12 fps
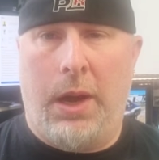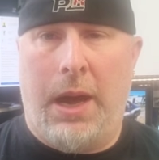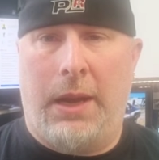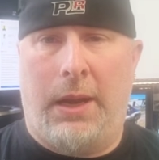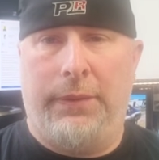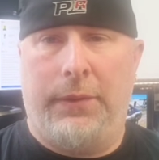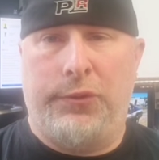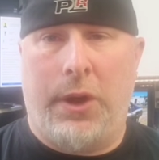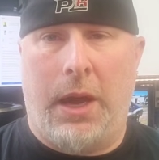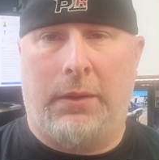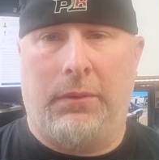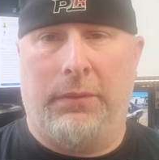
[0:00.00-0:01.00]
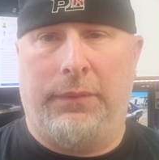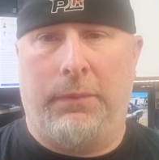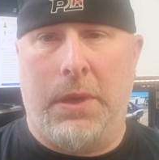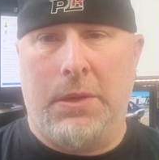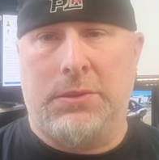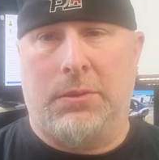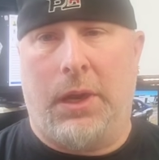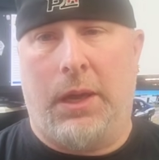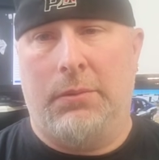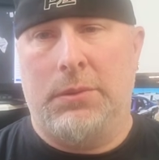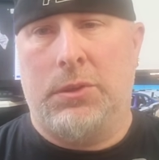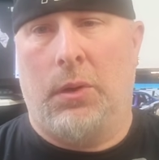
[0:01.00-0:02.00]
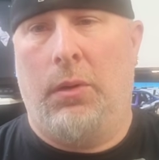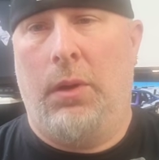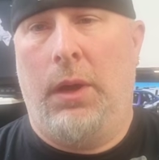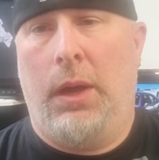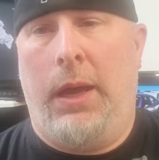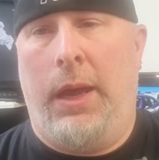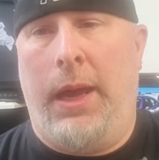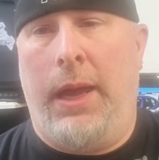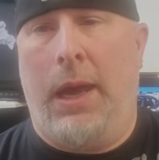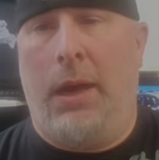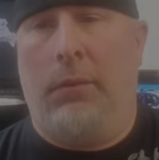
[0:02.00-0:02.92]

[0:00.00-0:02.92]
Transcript: at on the tractor from yesterday. So hang